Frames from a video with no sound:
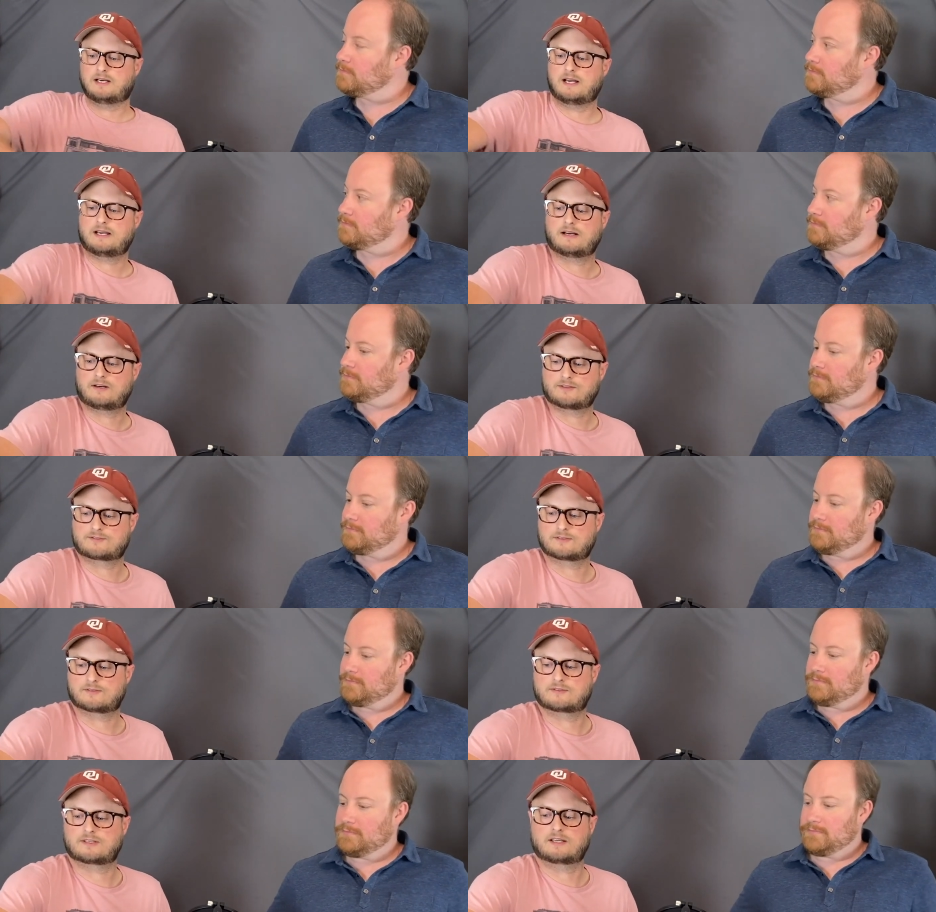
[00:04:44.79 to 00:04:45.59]
Speaker 1: I
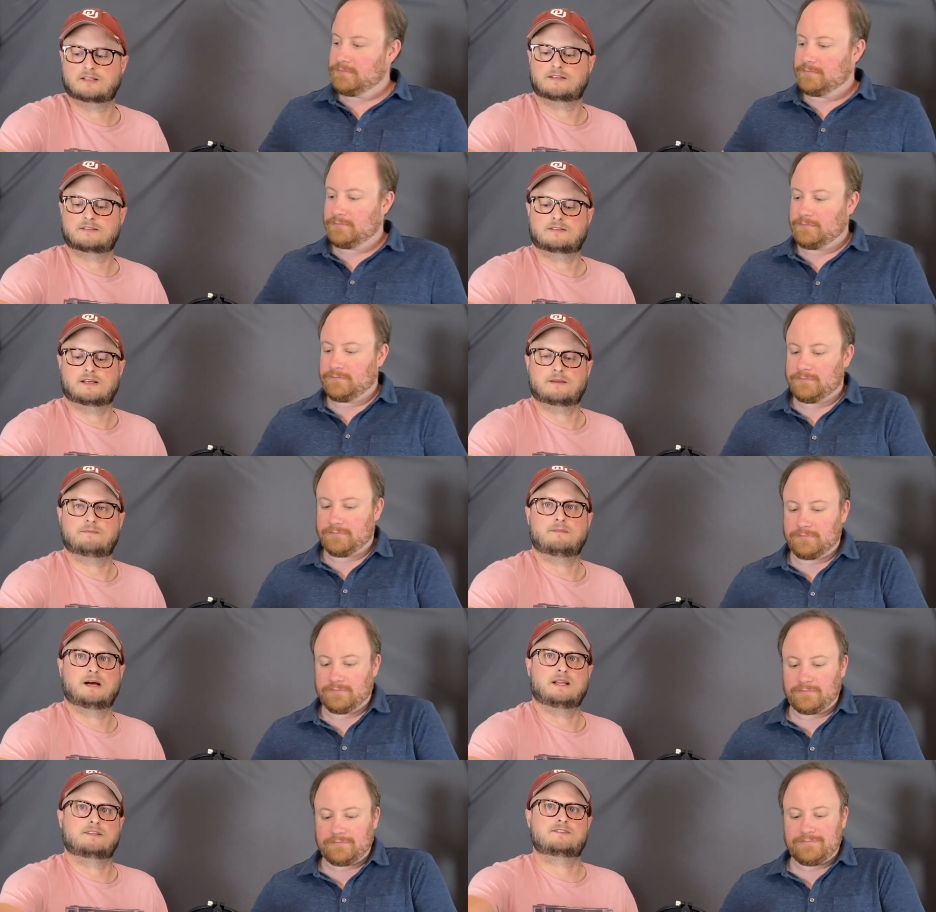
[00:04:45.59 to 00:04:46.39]
also thought
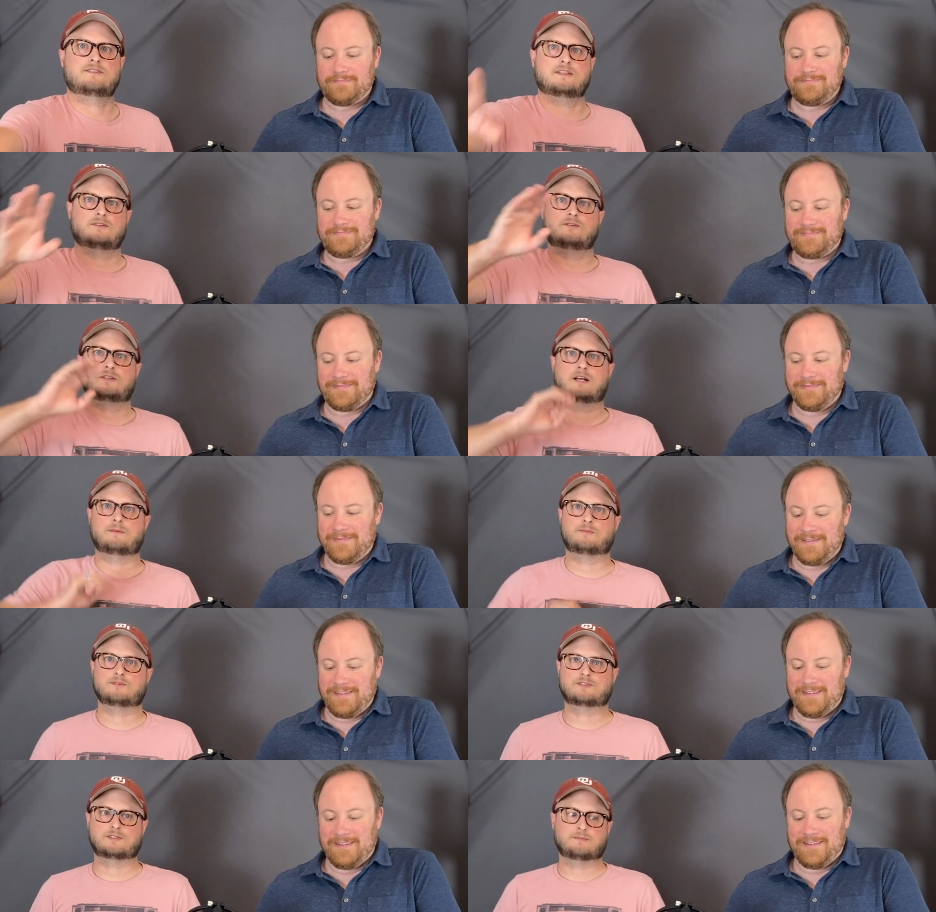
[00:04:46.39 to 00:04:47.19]
that my single
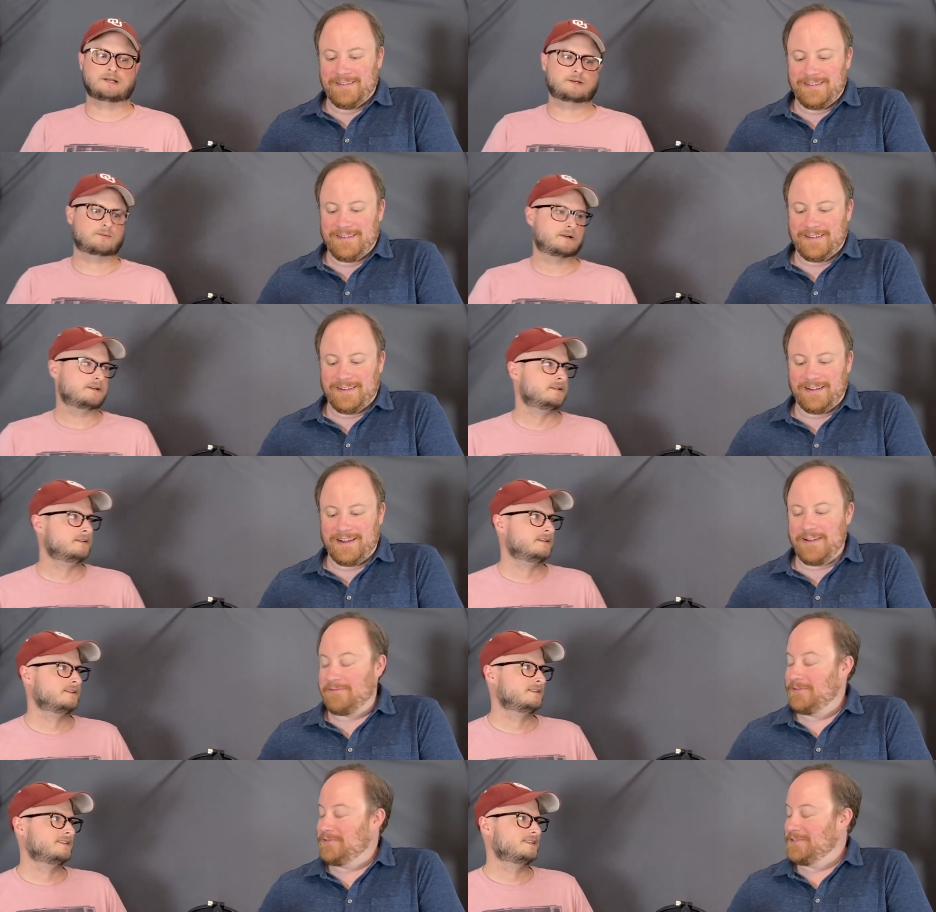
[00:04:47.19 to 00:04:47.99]
cup was the better one. I
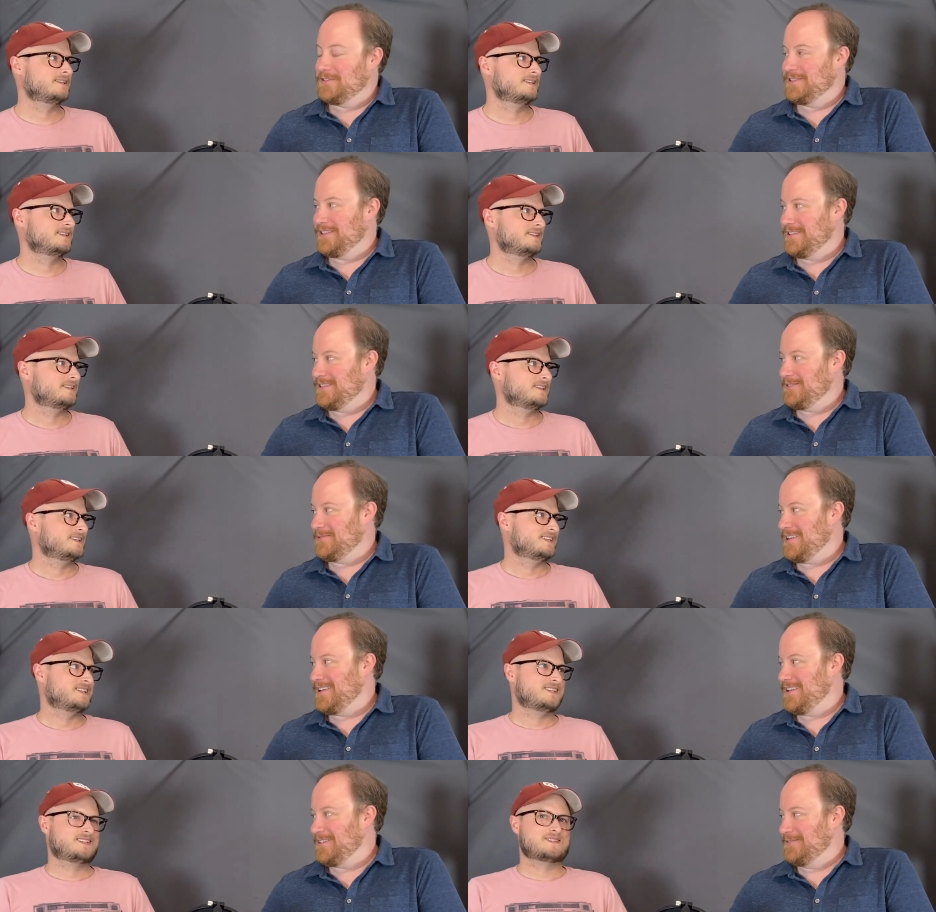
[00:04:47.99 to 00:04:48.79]
have a feeling that
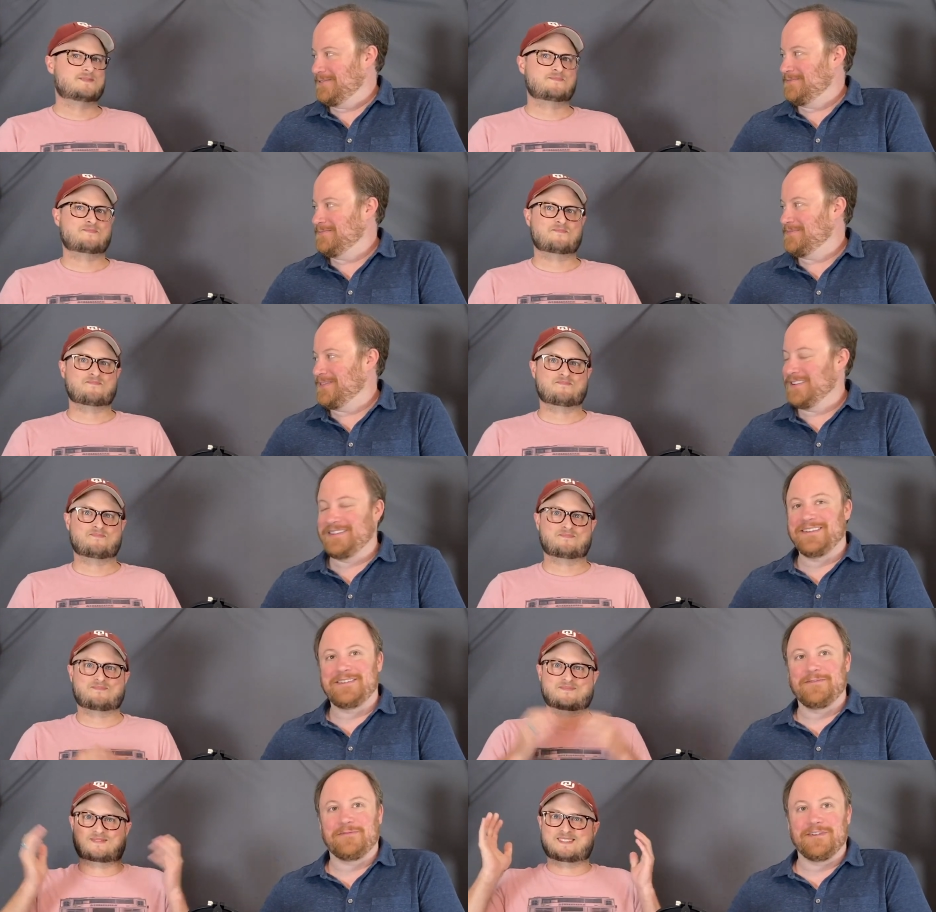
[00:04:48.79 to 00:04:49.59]
we have
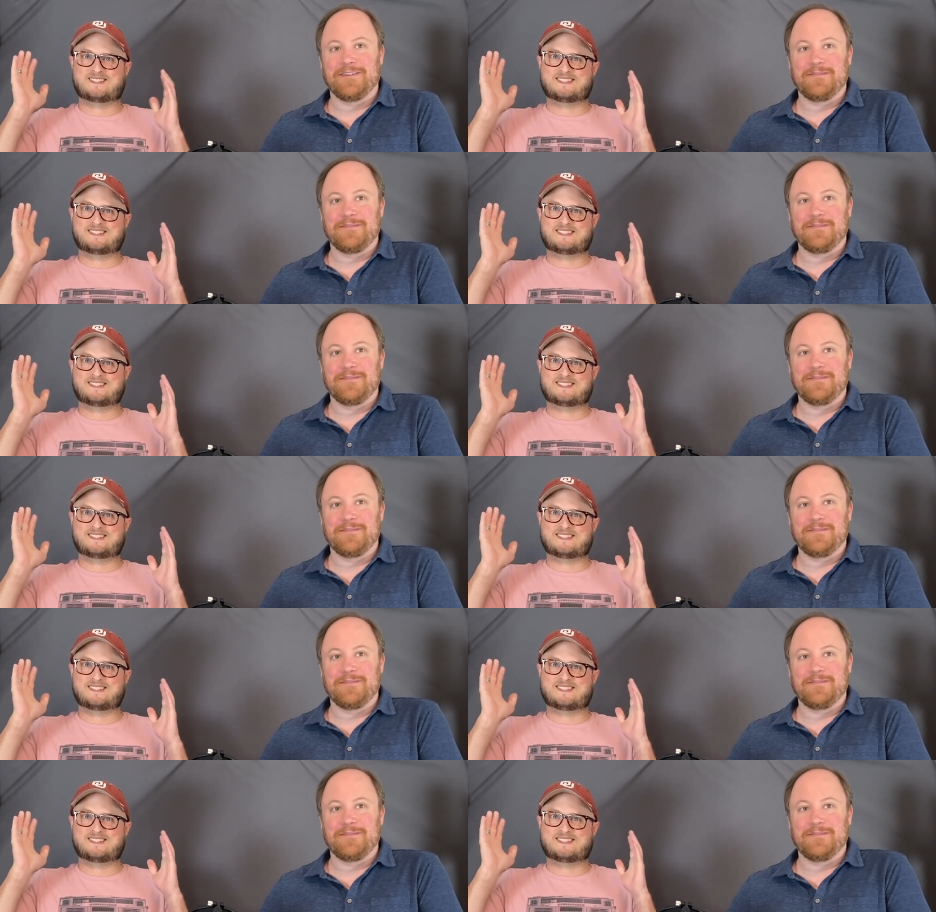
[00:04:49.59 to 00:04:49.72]
different